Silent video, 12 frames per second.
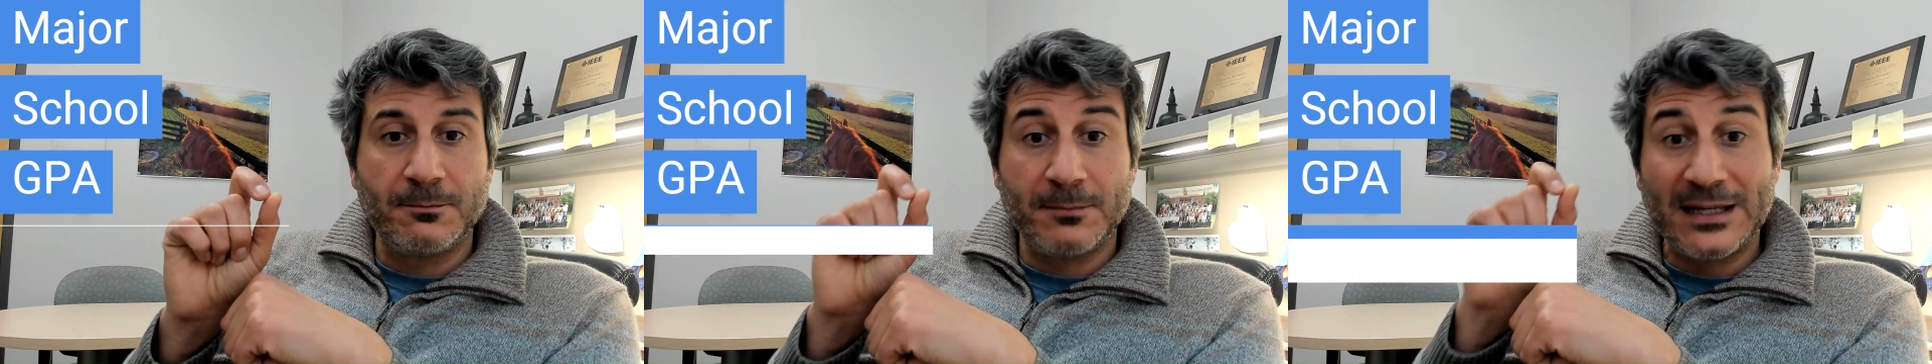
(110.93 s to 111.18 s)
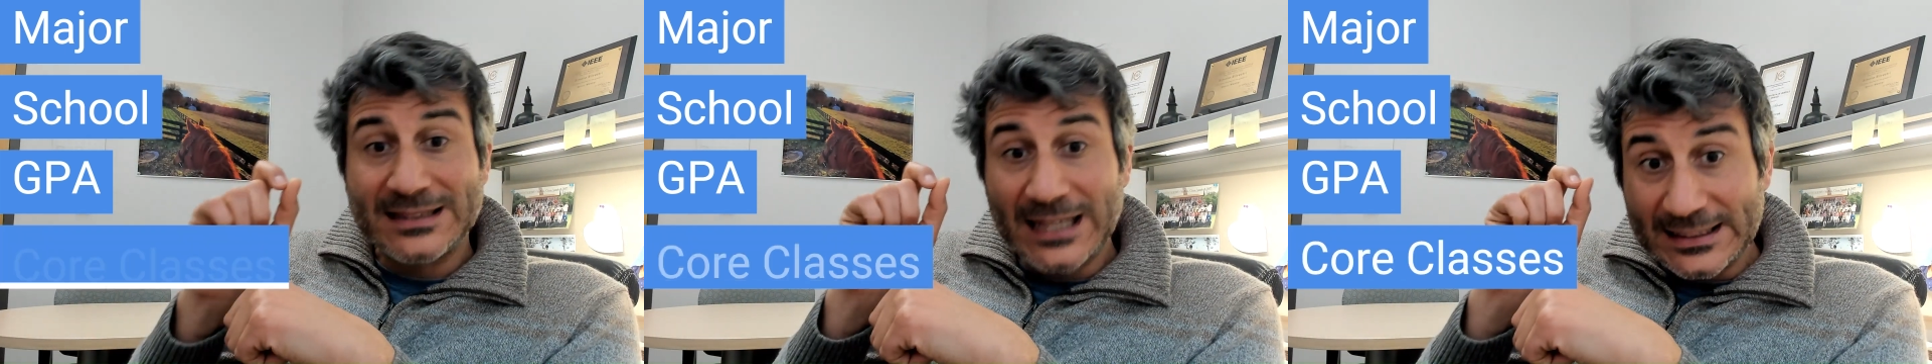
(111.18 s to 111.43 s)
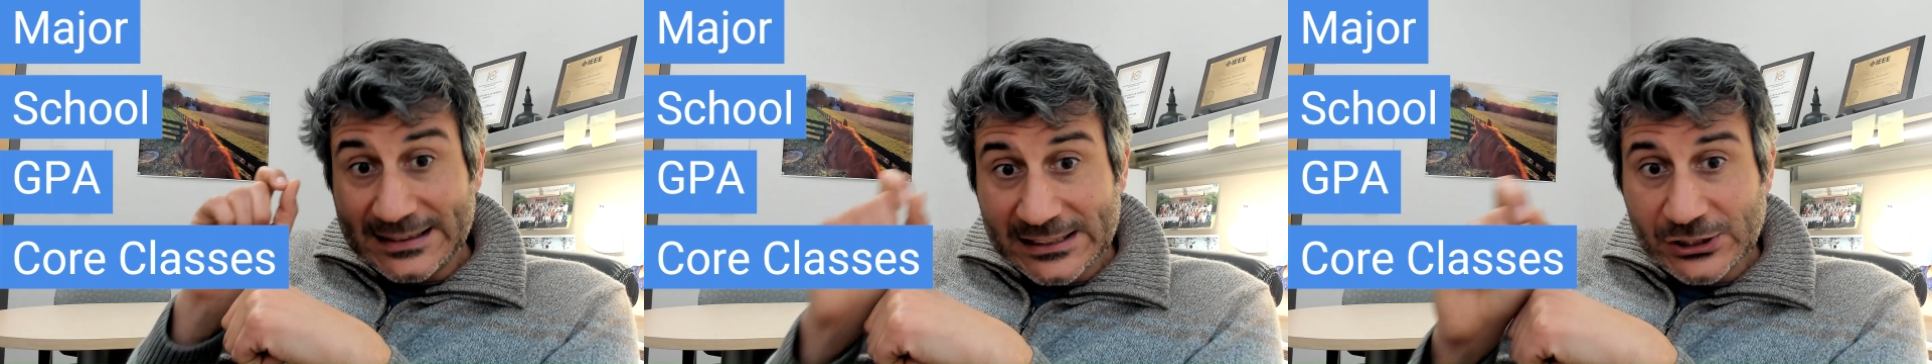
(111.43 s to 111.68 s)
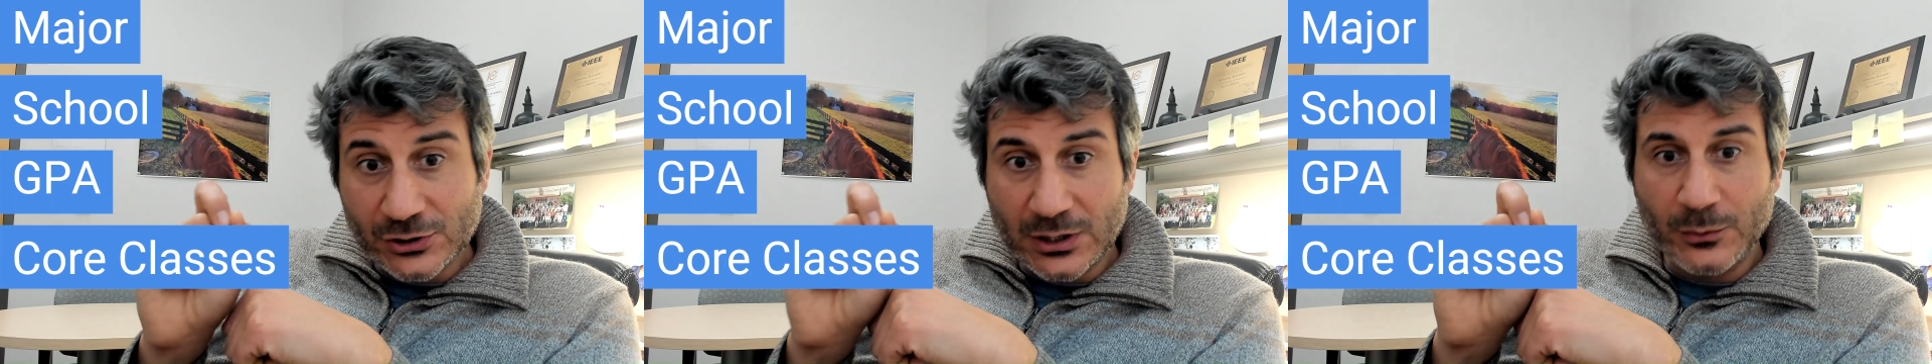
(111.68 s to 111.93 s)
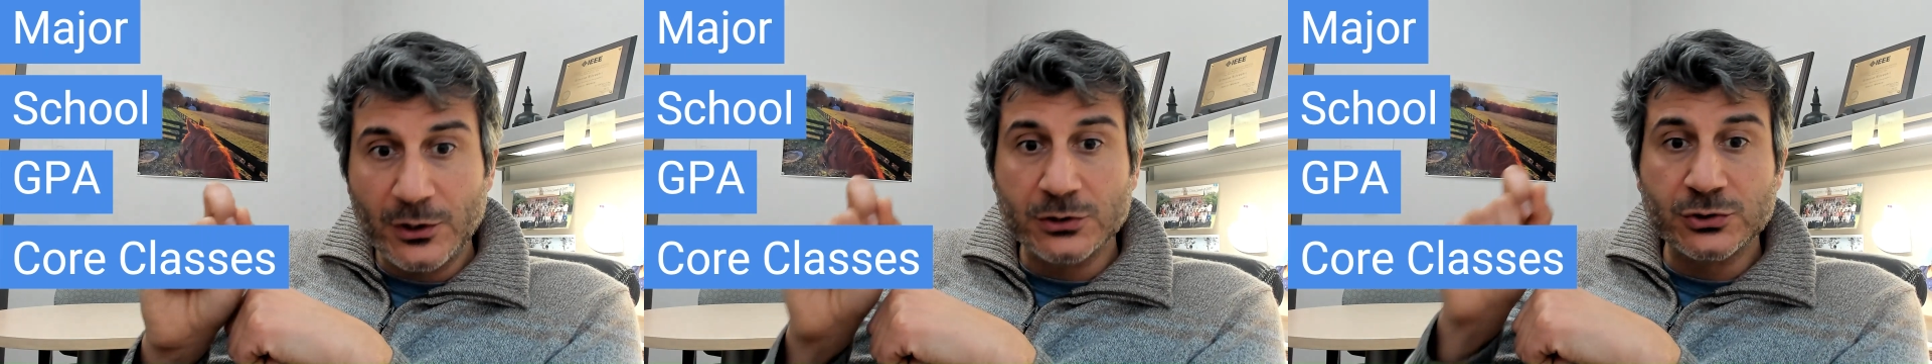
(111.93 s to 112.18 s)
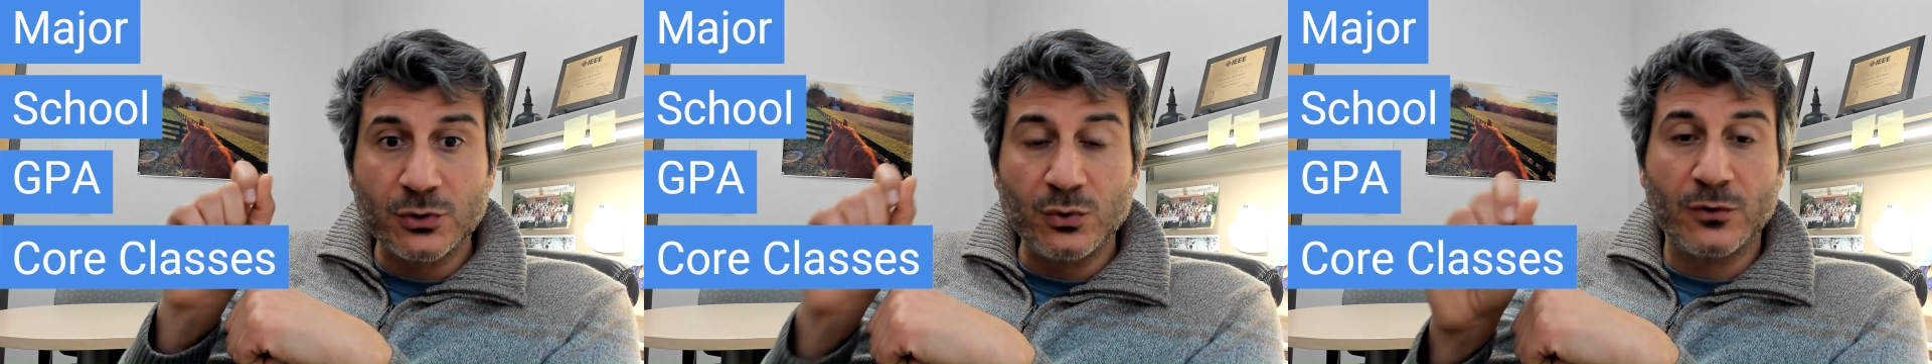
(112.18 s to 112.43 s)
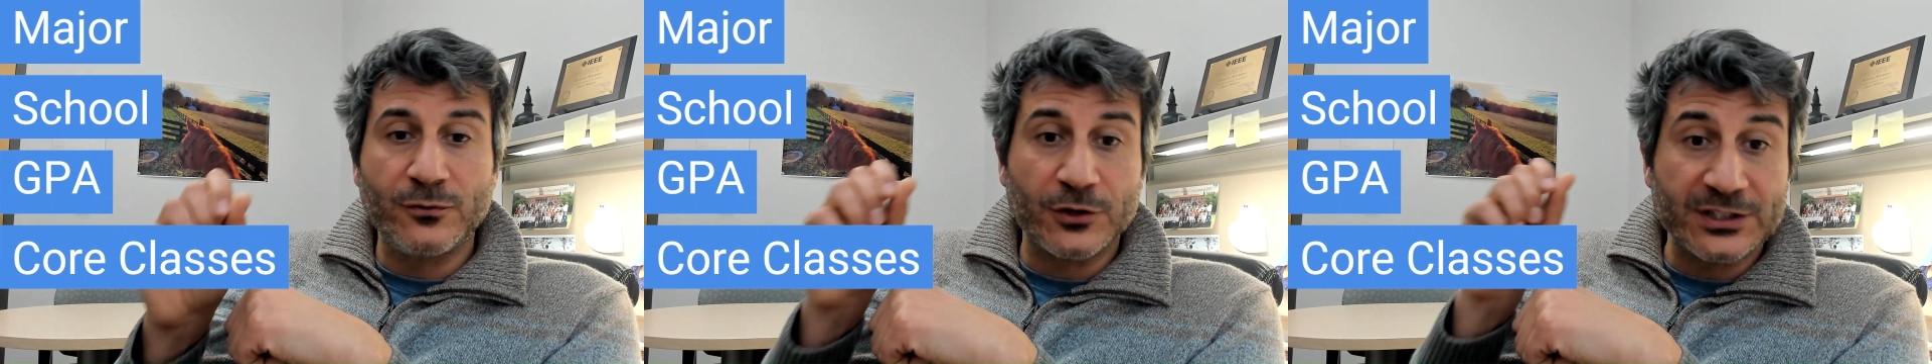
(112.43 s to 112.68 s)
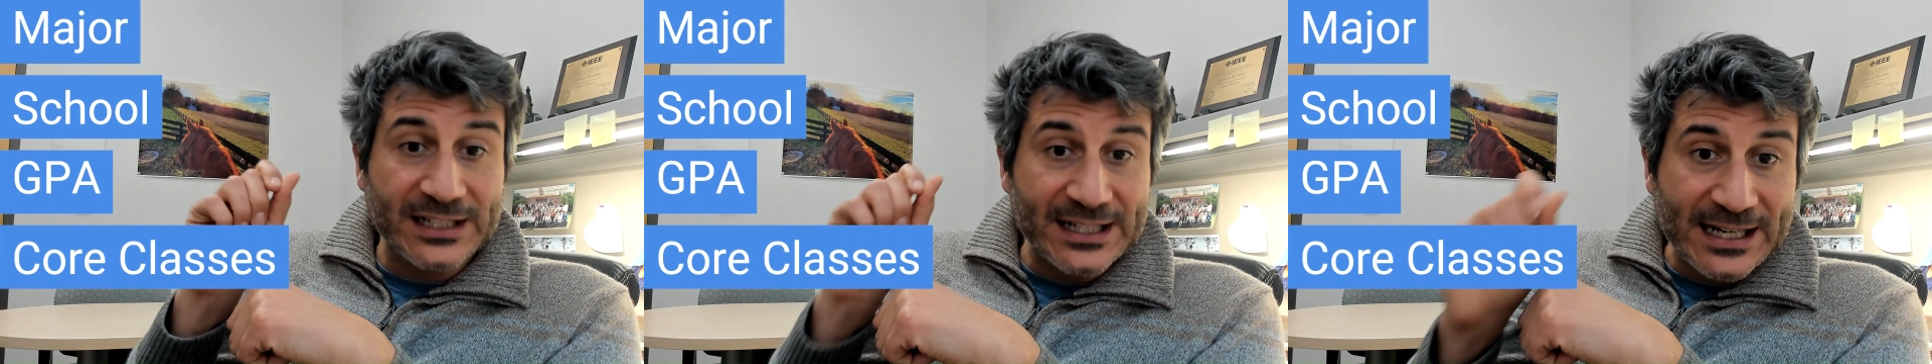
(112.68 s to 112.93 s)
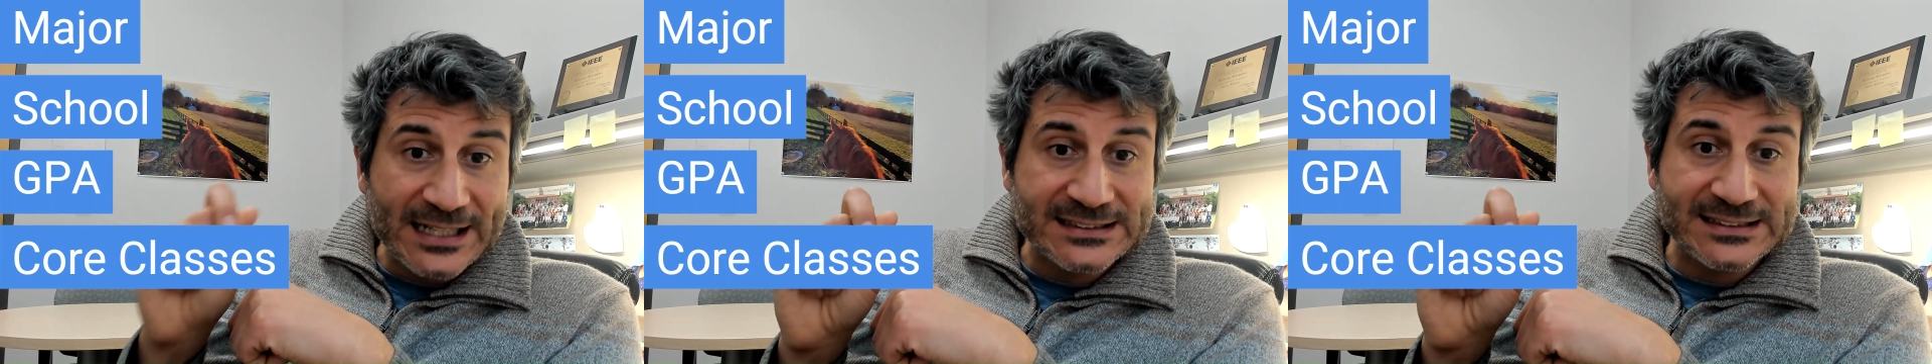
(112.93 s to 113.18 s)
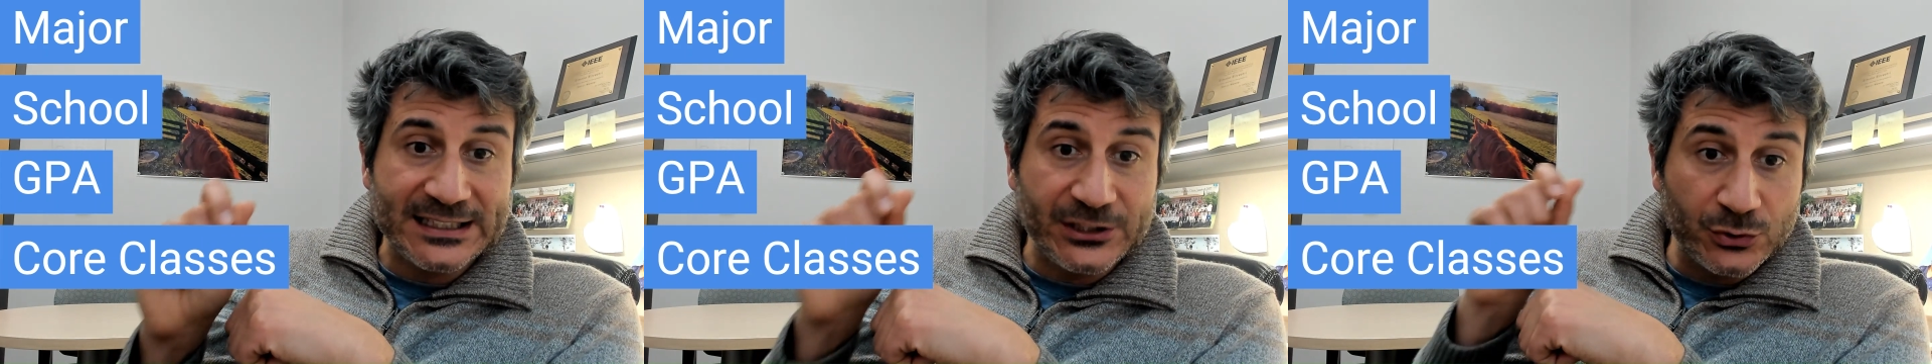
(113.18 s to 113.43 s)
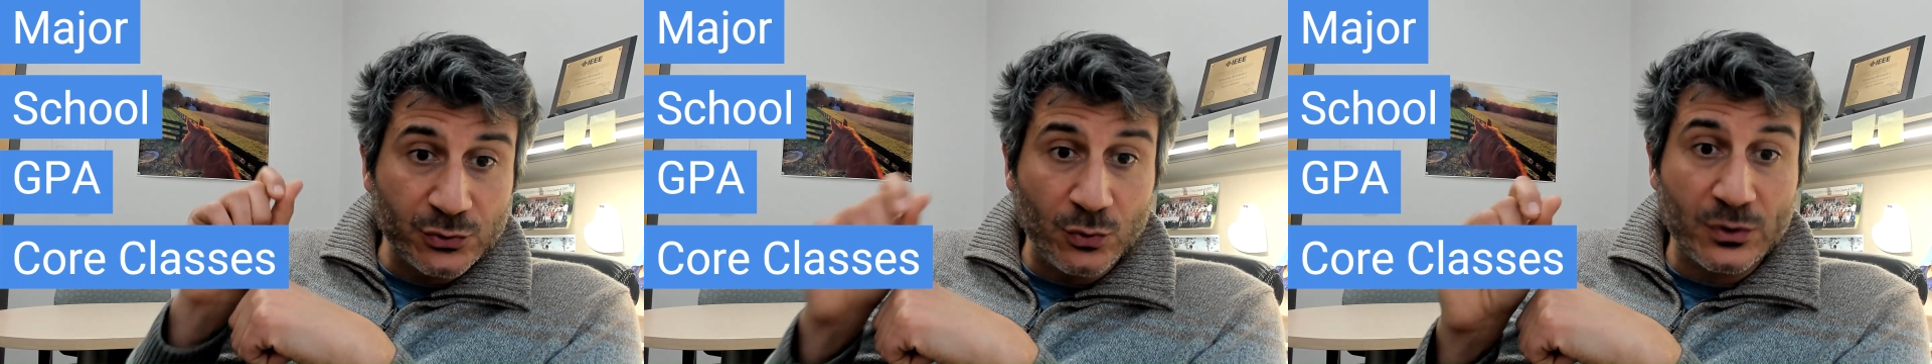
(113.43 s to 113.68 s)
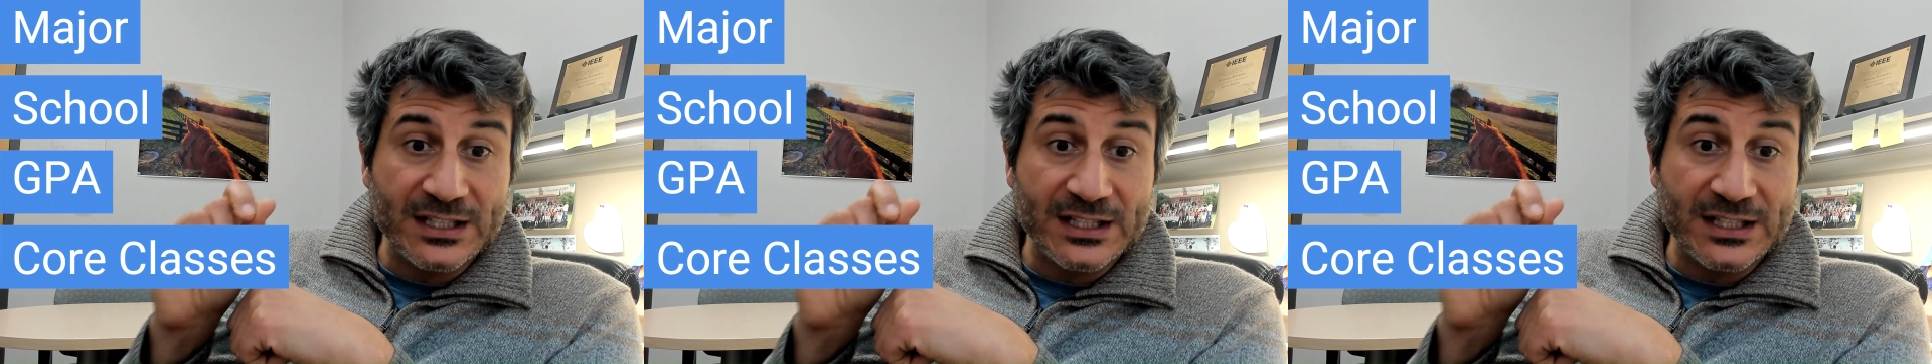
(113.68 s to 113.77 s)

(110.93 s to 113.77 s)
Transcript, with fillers: But additionally, we also look for the grades that you took